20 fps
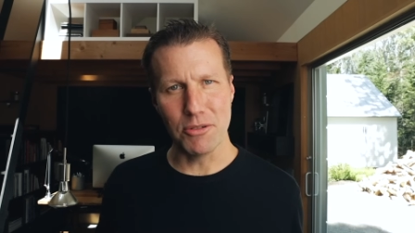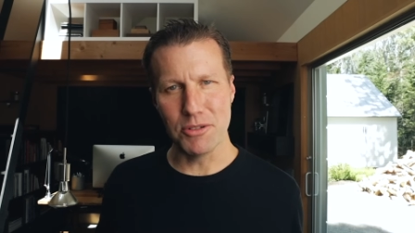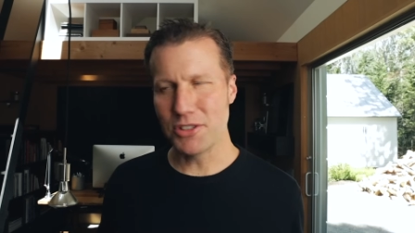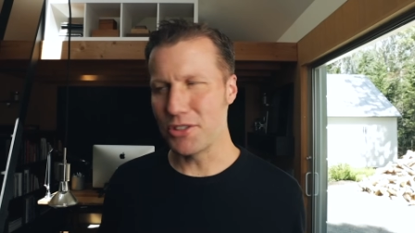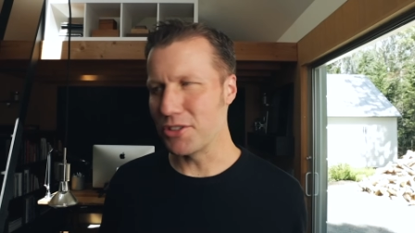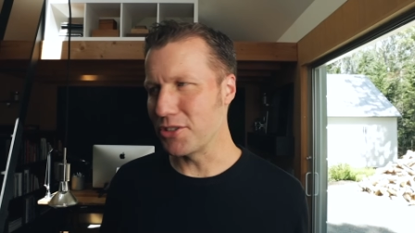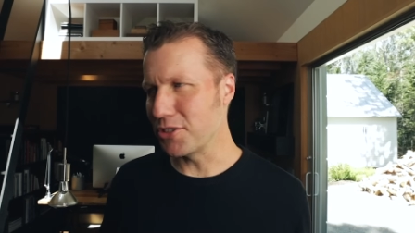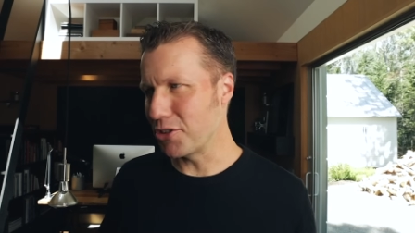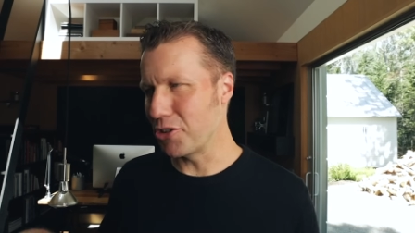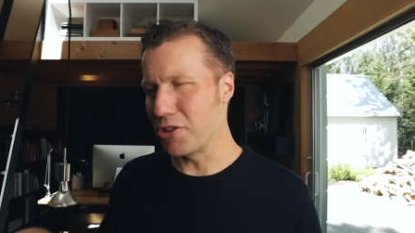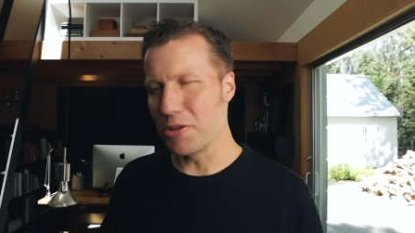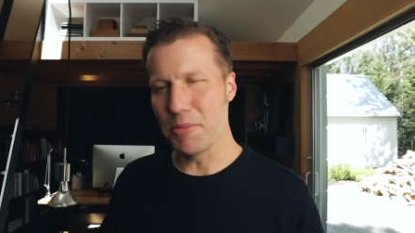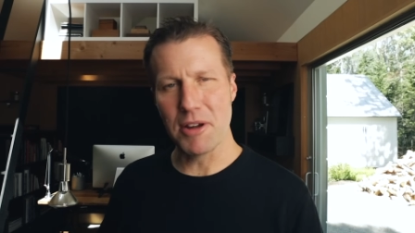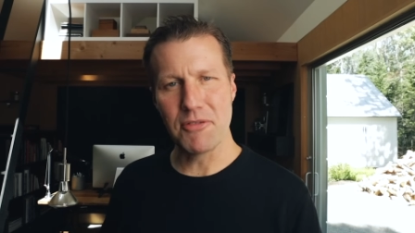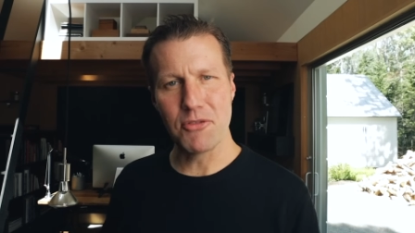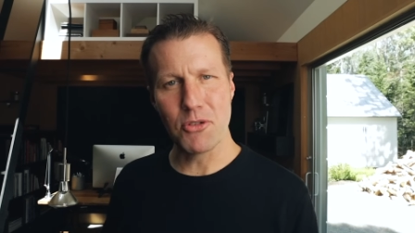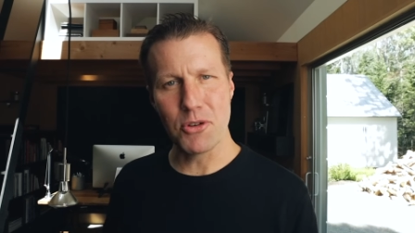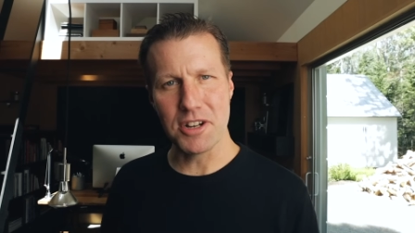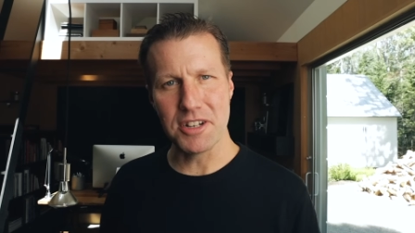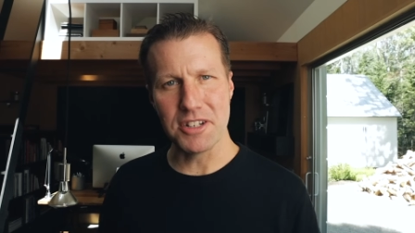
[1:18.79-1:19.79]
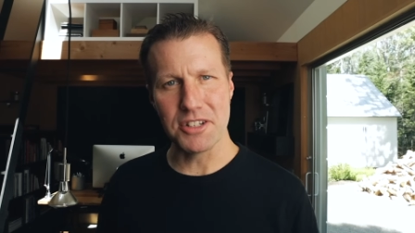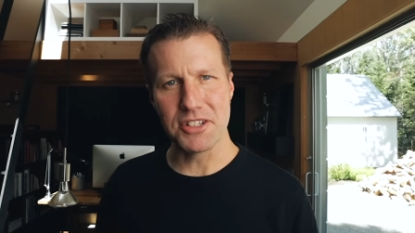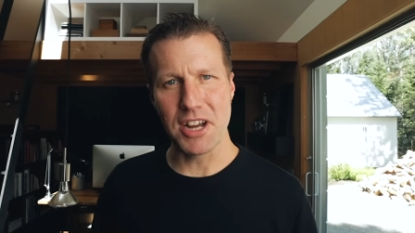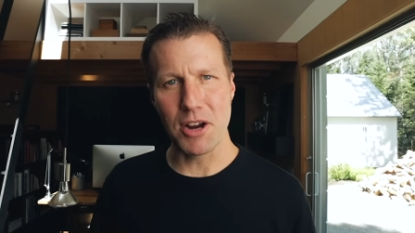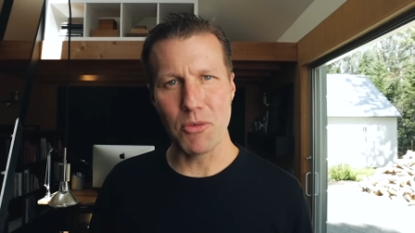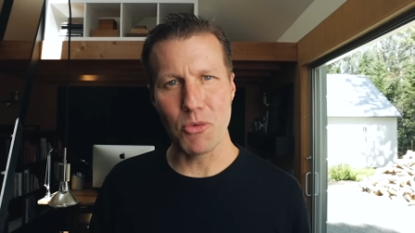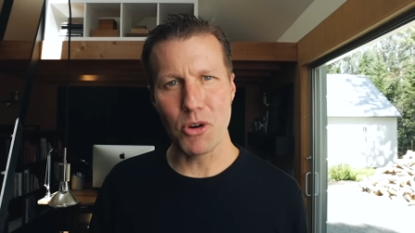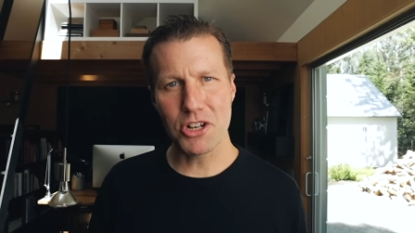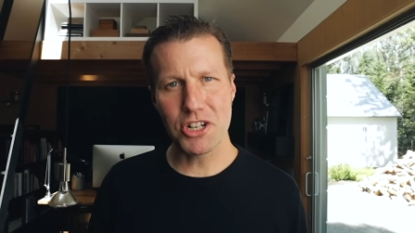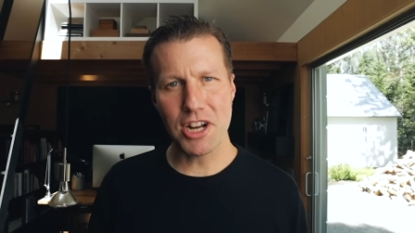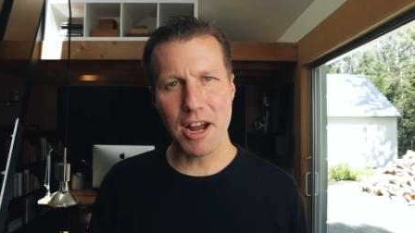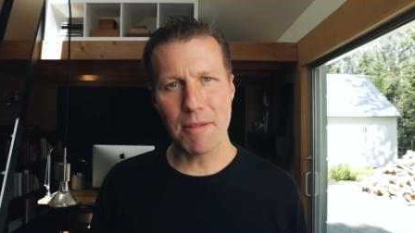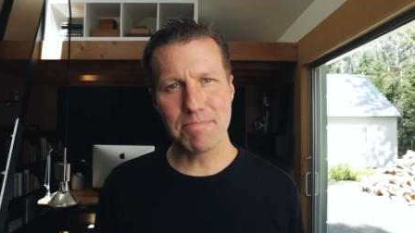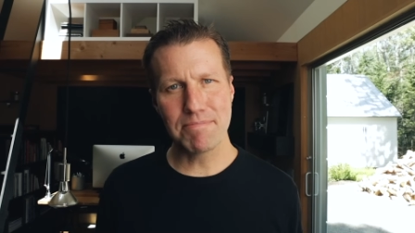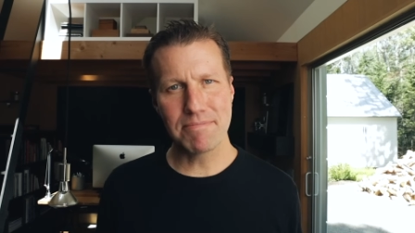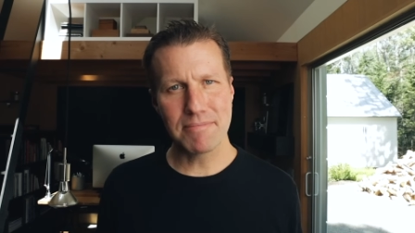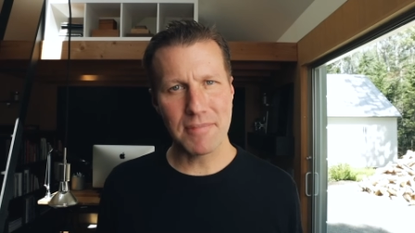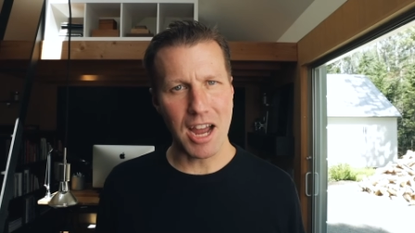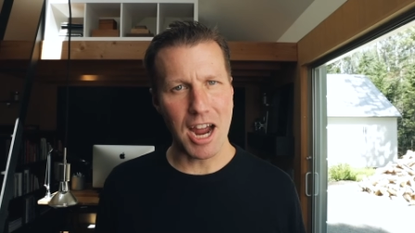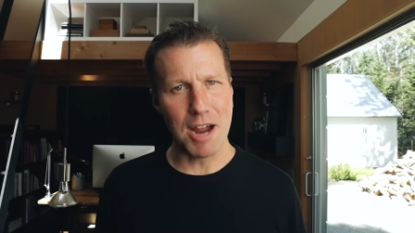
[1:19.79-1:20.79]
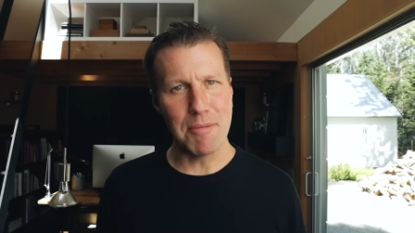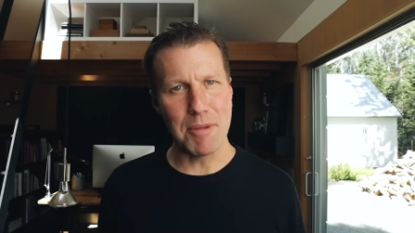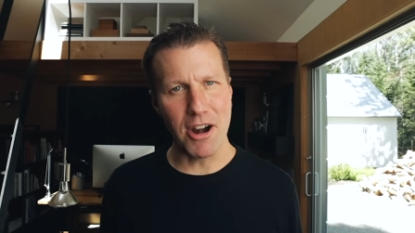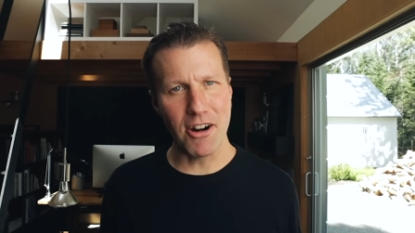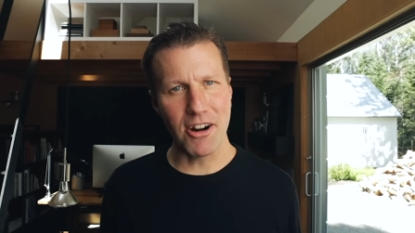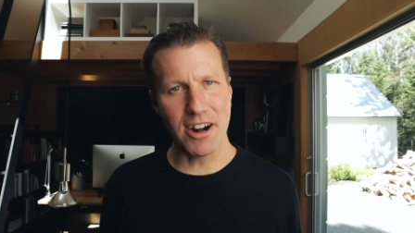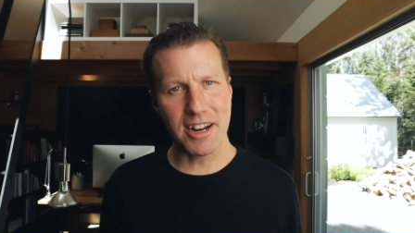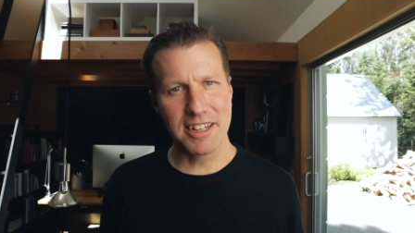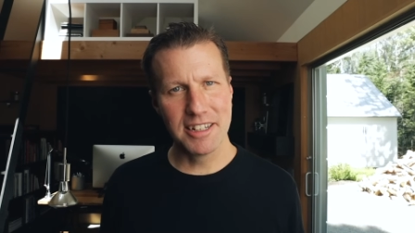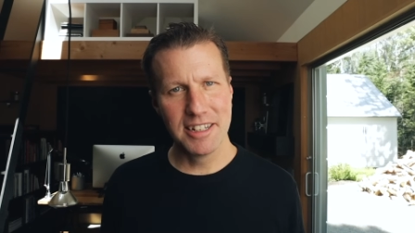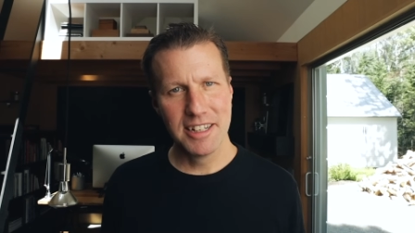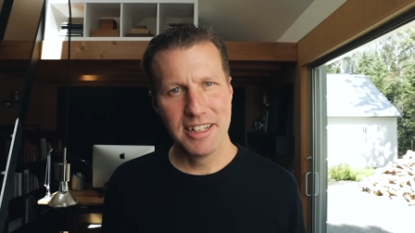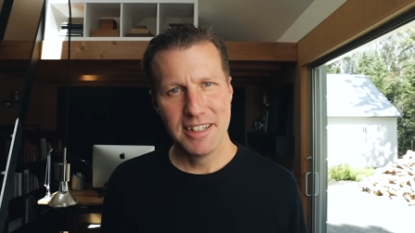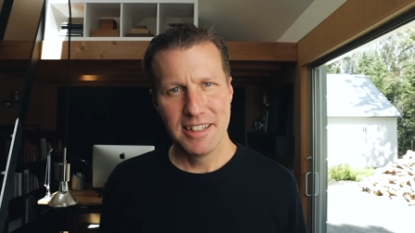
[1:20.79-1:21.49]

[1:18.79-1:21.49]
This is 30 by 40 Design Workshop. I'm Eric.